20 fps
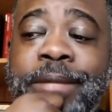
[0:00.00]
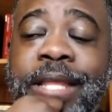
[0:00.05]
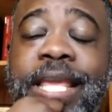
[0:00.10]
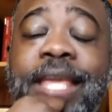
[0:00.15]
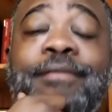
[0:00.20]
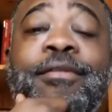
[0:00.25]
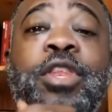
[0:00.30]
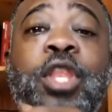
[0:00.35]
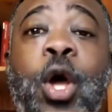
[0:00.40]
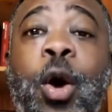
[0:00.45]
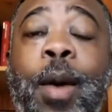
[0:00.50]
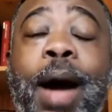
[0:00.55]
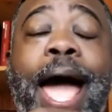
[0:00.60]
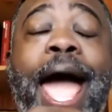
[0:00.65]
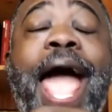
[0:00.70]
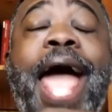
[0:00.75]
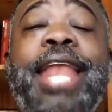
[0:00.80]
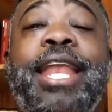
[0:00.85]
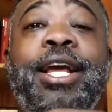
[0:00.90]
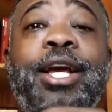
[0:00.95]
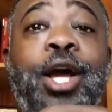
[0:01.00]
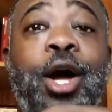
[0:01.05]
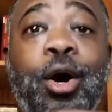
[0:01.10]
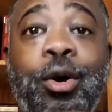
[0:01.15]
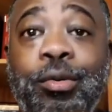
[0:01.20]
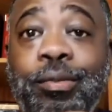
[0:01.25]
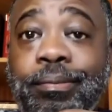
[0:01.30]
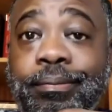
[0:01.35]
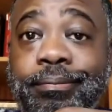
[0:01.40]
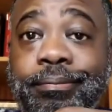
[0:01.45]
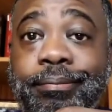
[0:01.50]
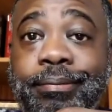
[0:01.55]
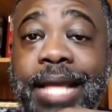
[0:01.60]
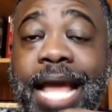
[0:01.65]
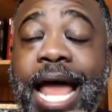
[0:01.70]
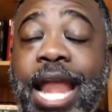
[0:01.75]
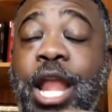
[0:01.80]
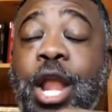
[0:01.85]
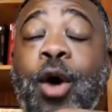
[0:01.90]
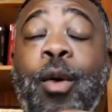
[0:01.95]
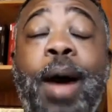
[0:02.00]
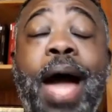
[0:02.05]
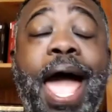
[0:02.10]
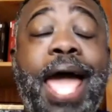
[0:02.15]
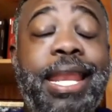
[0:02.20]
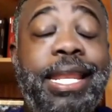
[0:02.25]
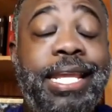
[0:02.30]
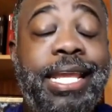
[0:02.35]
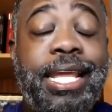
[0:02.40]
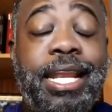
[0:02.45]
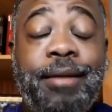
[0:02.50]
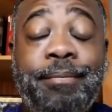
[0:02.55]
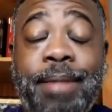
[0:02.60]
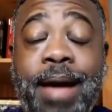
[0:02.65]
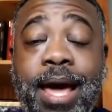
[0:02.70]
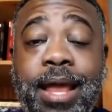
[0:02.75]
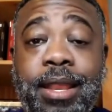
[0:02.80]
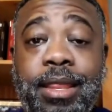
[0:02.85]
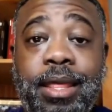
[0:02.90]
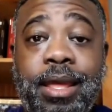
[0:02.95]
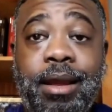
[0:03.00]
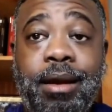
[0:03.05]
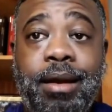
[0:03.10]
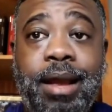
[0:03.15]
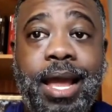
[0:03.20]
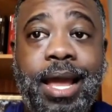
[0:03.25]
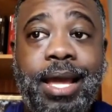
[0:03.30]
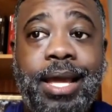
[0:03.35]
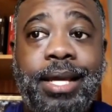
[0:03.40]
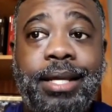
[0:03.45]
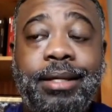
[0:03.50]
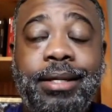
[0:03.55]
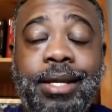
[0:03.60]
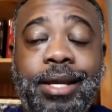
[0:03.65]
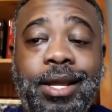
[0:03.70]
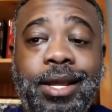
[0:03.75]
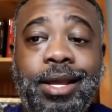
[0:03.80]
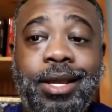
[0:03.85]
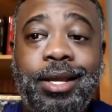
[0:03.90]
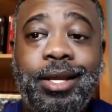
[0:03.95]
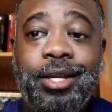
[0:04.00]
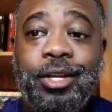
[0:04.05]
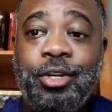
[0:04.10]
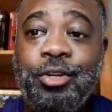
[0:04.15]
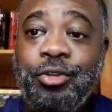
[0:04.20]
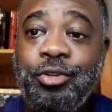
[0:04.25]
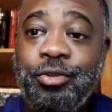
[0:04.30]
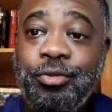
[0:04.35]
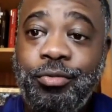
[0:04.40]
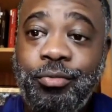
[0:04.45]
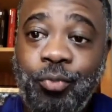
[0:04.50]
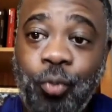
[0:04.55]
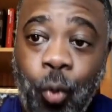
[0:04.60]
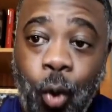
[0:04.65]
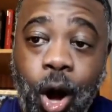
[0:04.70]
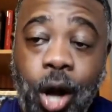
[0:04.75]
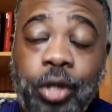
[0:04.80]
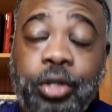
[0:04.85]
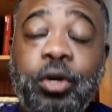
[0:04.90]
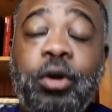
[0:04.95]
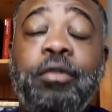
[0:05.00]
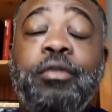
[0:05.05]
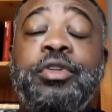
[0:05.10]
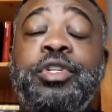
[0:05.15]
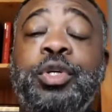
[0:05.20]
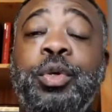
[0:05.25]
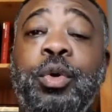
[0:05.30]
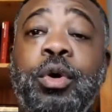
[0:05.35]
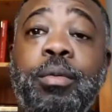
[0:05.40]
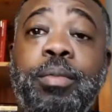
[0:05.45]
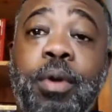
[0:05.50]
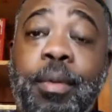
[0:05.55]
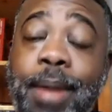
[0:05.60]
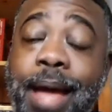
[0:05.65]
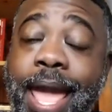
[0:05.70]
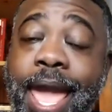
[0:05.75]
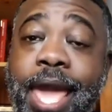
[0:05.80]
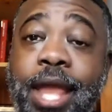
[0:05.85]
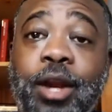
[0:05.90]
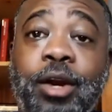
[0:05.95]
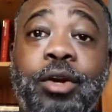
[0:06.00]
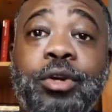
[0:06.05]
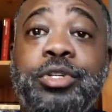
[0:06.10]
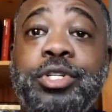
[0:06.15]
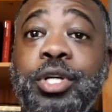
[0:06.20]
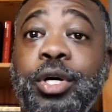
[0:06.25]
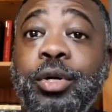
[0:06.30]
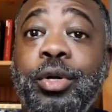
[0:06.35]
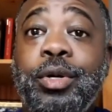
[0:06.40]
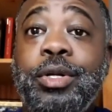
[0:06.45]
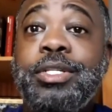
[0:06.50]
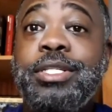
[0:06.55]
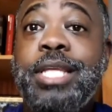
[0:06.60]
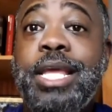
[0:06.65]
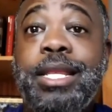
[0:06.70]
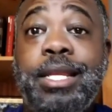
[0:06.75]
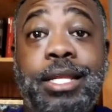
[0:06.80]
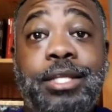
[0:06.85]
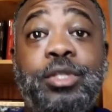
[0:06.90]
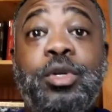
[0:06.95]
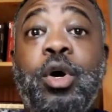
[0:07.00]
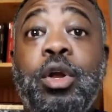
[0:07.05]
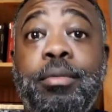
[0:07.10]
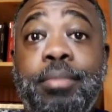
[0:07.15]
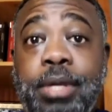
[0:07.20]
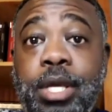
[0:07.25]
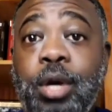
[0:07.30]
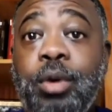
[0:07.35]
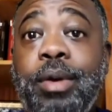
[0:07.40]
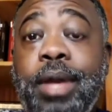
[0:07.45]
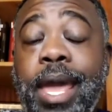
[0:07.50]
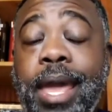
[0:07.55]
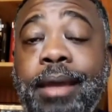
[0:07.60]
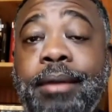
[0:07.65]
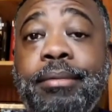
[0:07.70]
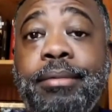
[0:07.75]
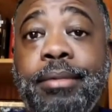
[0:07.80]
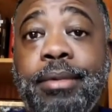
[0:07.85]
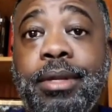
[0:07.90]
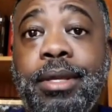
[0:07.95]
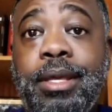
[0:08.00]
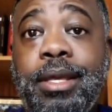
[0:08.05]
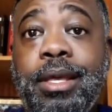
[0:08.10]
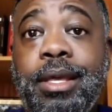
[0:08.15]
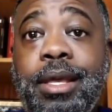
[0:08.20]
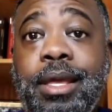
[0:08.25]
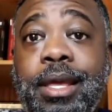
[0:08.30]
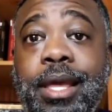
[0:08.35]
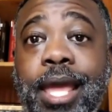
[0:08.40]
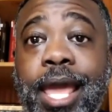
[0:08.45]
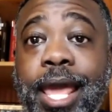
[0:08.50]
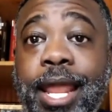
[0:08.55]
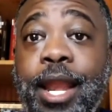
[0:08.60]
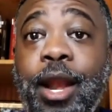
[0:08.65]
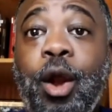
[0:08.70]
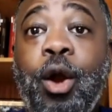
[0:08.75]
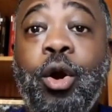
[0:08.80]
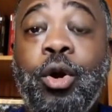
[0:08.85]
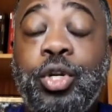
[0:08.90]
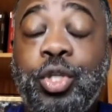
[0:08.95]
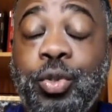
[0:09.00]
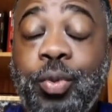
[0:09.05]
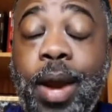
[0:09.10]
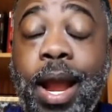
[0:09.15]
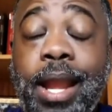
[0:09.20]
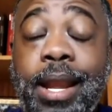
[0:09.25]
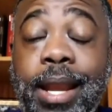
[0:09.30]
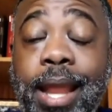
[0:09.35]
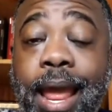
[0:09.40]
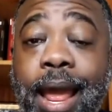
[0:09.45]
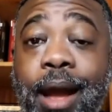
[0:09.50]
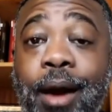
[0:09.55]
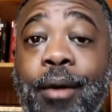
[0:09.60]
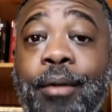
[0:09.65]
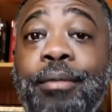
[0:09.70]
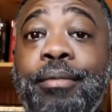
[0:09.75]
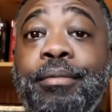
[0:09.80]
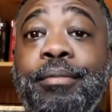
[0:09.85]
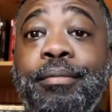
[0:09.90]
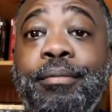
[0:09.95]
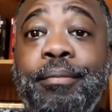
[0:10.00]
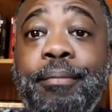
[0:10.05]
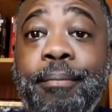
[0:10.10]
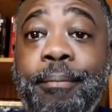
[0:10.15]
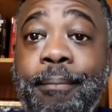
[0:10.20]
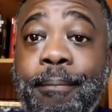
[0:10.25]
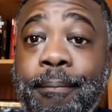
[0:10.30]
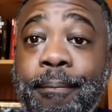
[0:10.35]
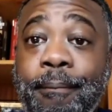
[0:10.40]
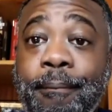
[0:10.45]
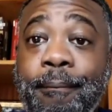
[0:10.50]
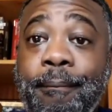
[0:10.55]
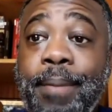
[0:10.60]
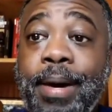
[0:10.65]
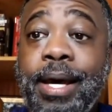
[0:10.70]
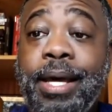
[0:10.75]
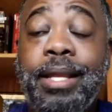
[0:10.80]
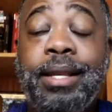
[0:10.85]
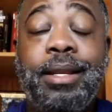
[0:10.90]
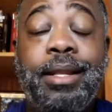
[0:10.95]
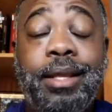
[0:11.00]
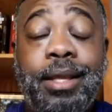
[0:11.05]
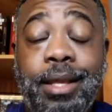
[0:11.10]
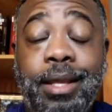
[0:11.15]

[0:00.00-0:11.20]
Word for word: even though I had to go, I know I had to get up out of there. I walked over to her, put my hand on her shoulder, and said, It's going to be okay. And it hurts right now, but